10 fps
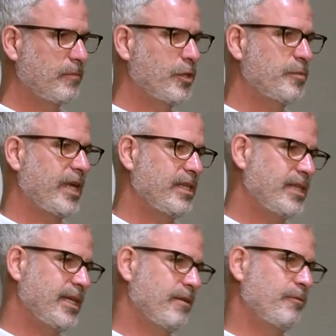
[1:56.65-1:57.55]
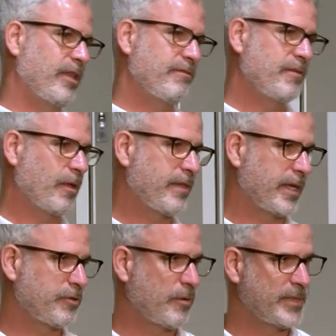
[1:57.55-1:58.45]
which means he didn't really feel
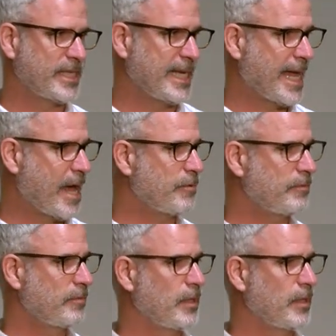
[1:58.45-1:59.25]
things from his knee down,